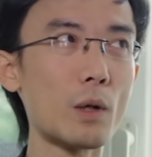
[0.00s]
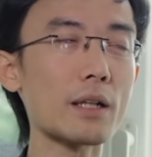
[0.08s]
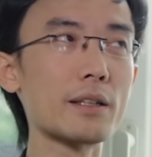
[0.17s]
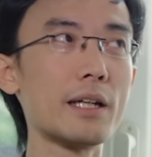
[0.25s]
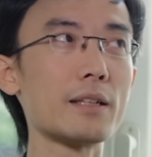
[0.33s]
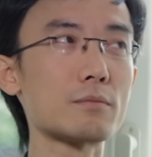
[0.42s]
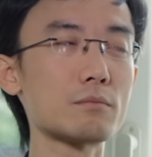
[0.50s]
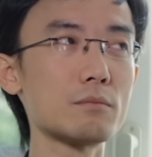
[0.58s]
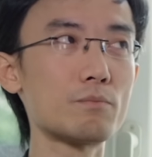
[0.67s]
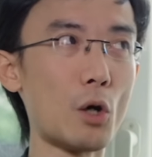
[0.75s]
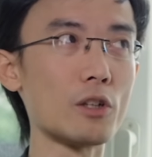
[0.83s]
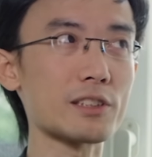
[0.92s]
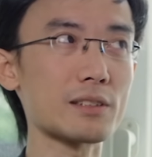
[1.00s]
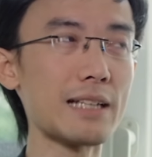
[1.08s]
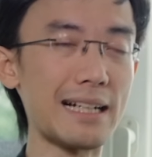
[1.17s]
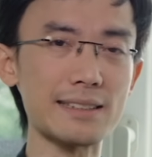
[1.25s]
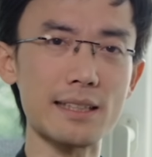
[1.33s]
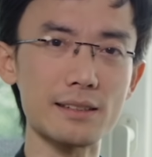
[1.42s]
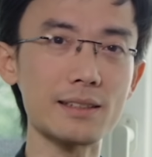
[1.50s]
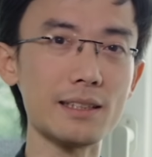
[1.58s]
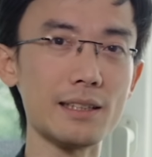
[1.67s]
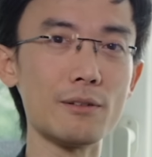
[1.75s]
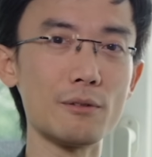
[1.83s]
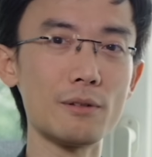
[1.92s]
Rugged Boss
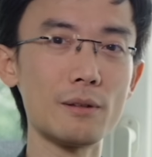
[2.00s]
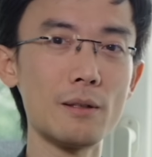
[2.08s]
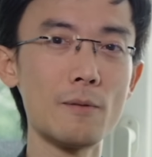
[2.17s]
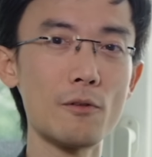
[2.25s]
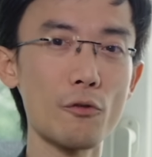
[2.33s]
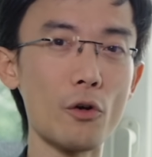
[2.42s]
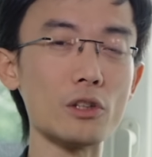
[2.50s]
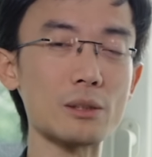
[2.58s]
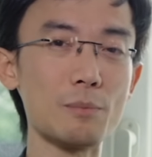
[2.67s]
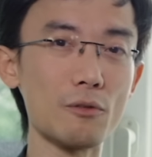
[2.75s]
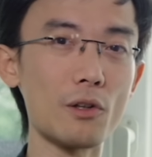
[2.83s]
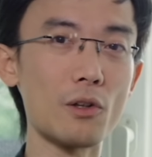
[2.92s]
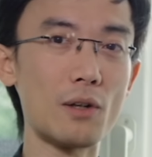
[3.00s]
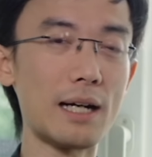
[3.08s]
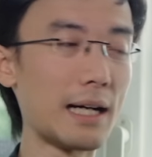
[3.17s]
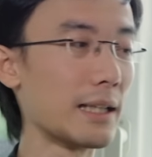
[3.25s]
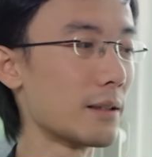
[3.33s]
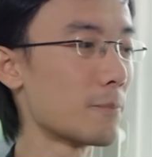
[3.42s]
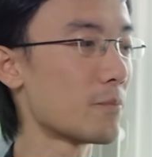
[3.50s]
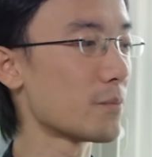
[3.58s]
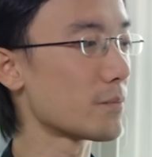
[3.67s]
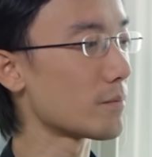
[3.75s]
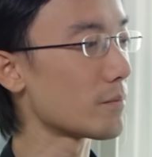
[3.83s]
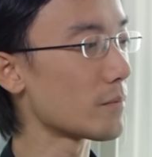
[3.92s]
SSD first before I
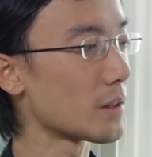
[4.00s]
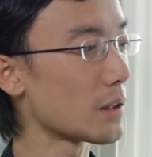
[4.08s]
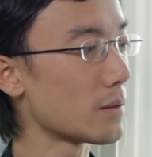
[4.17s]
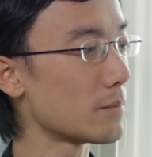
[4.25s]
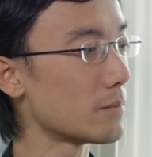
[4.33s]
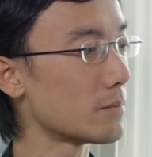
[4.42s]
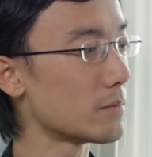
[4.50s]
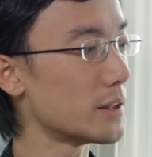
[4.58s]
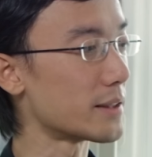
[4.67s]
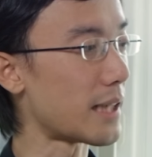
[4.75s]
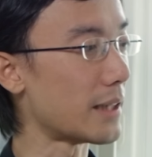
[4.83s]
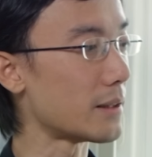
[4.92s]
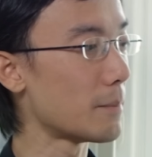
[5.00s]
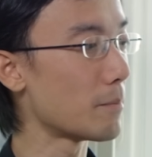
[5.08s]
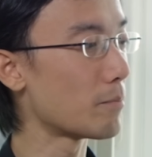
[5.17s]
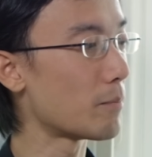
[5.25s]
decide.